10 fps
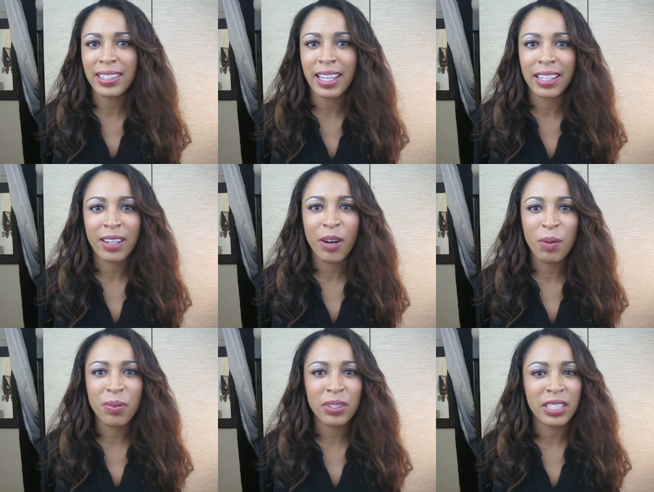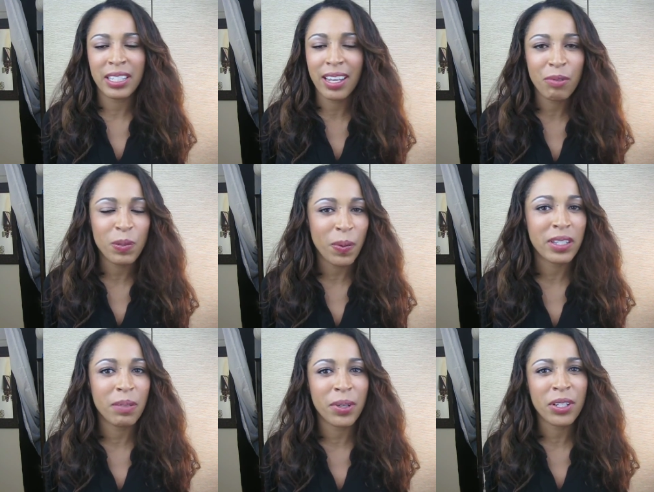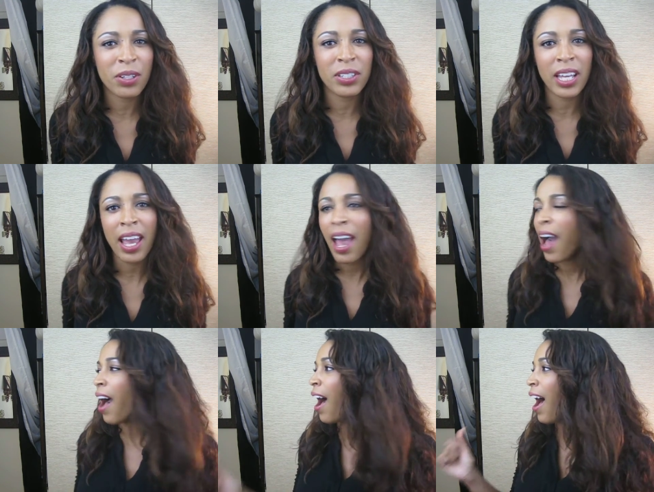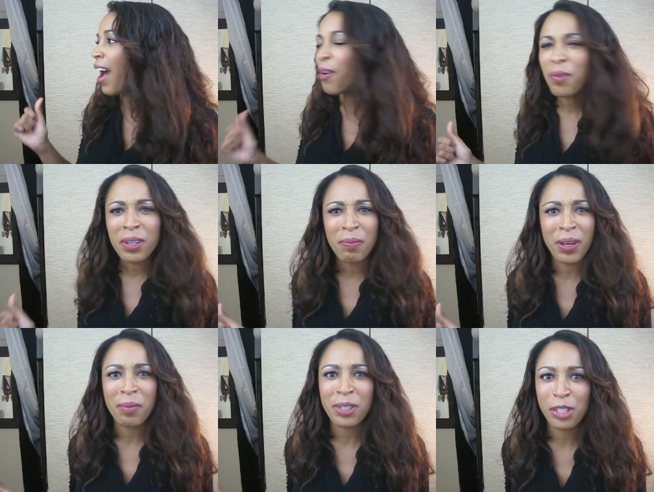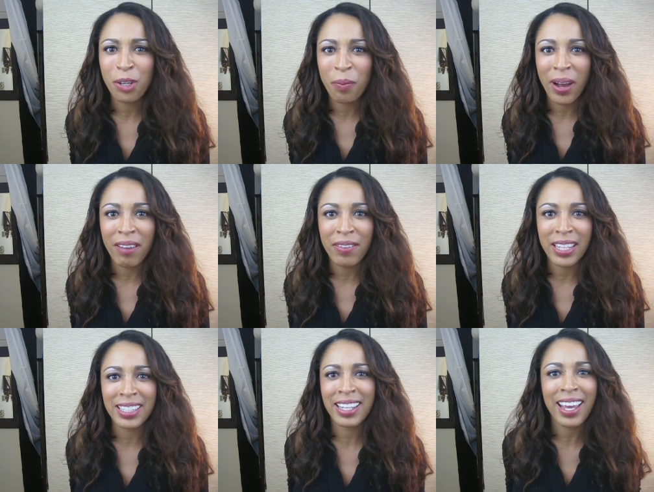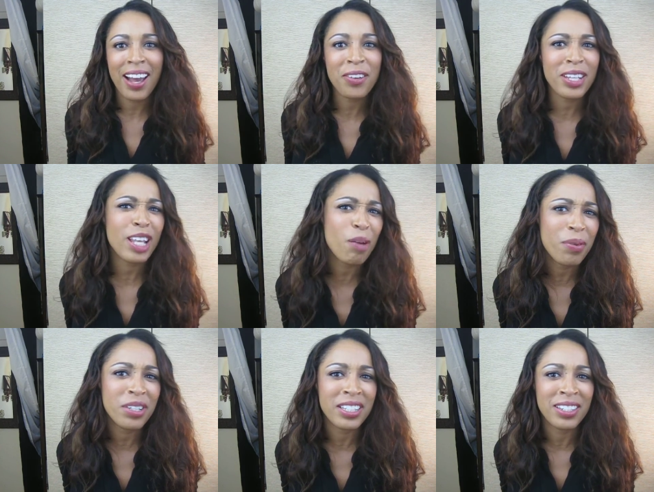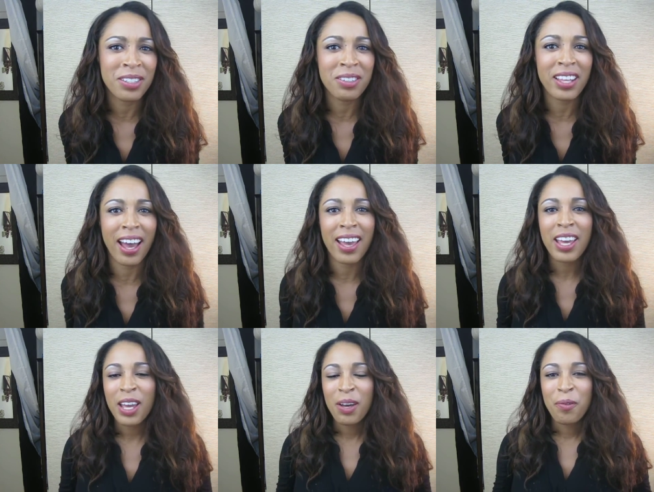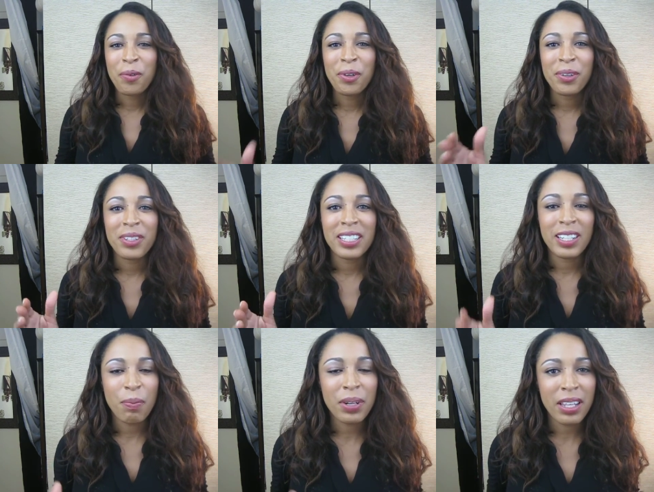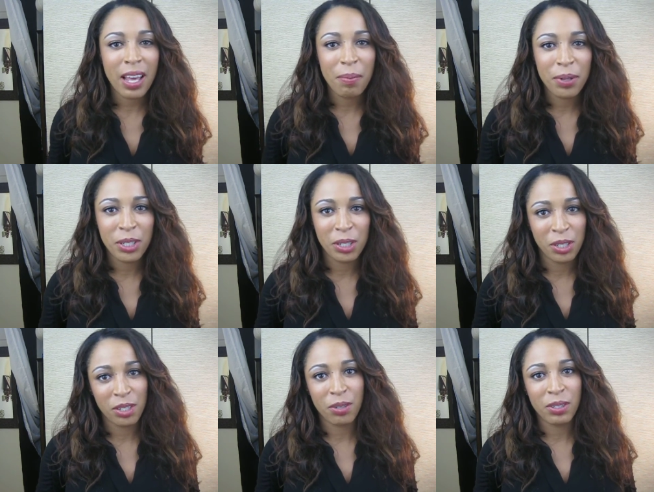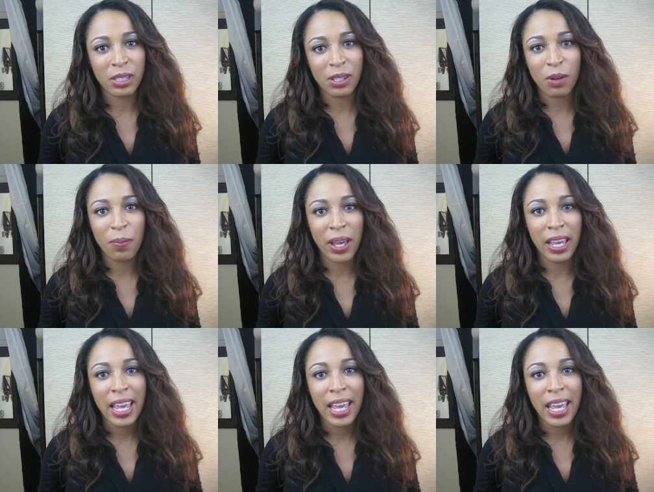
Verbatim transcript: it and they're able to take responsibility, and you say, I want to be able to show my face, and like, how can that person do that? Well, step into that person's shoes a little bit